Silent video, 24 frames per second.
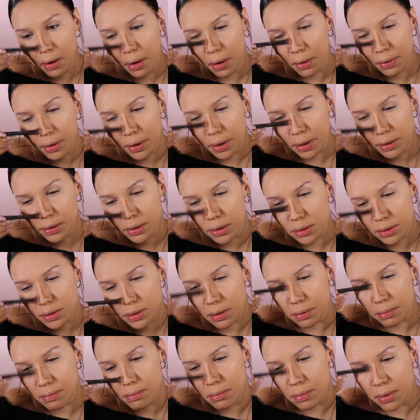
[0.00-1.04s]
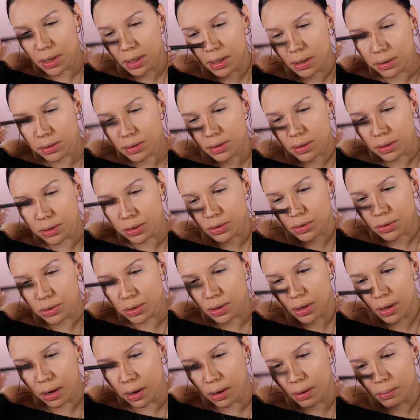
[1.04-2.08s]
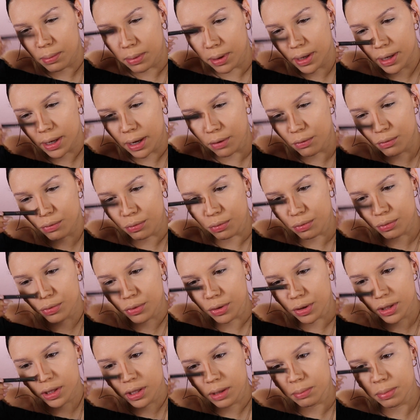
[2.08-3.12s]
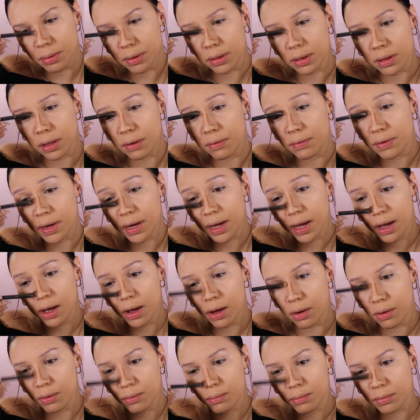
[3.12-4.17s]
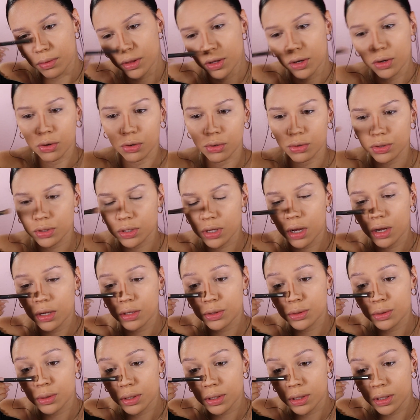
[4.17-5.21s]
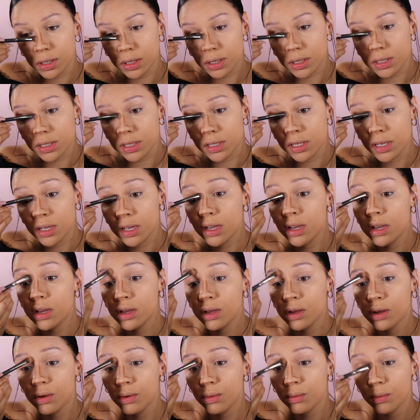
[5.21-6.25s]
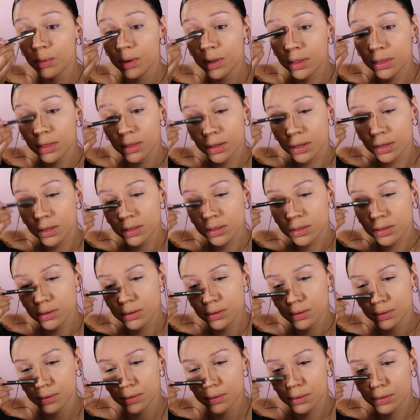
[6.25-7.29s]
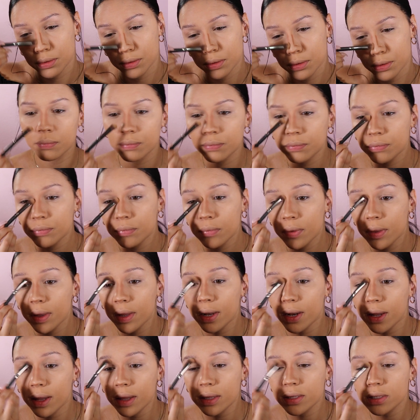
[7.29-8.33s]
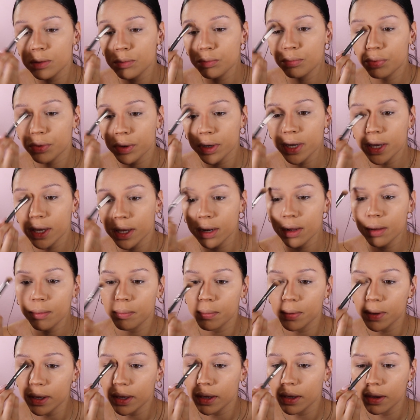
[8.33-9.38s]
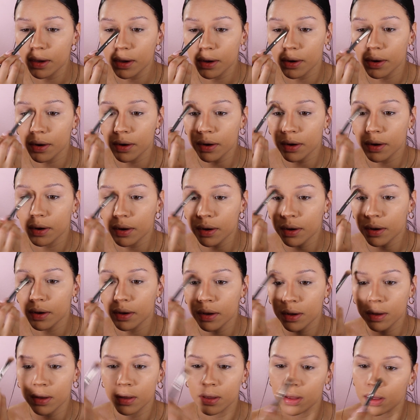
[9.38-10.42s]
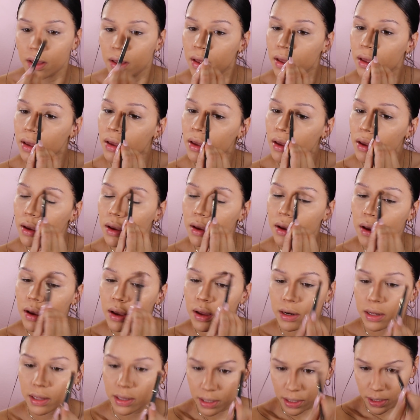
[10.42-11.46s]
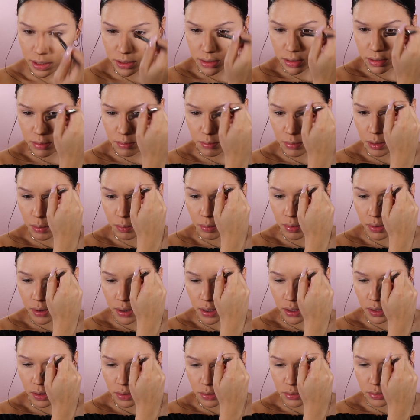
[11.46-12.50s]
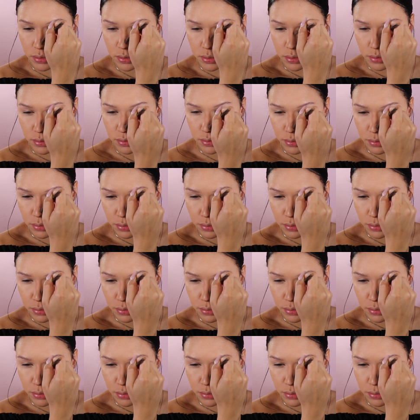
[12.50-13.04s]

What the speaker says: I think it does an amazing job. And I've really been loving how the nose contour looks with this. I like to bring it up here, kind of like to my brows.